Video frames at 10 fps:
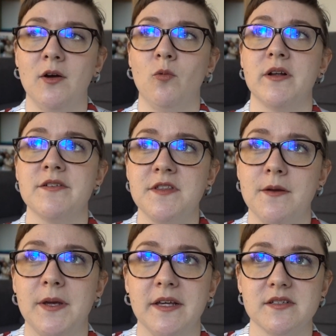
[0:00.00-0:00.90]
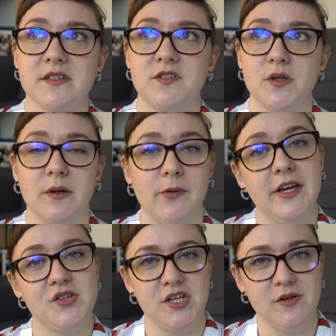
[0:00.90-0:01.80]
One of the appeals of doing a
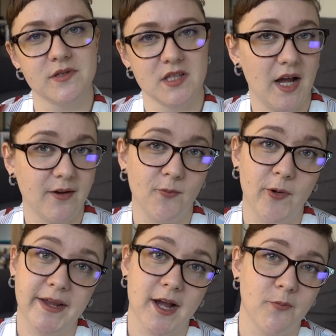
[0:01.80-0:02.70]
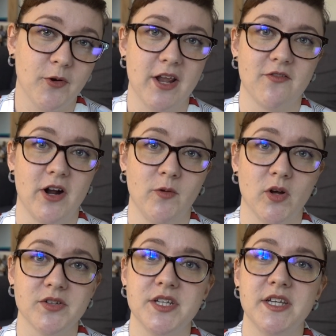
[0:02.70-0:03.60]
PhD was that I could wake up whenever I
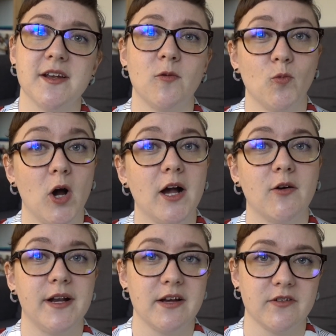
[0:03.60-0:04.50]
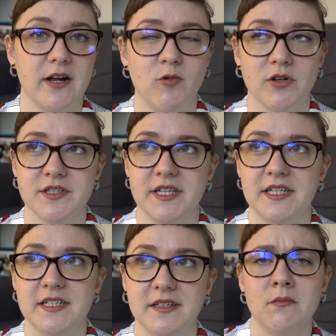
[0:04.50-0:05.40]
wanted and work whenever I wanted.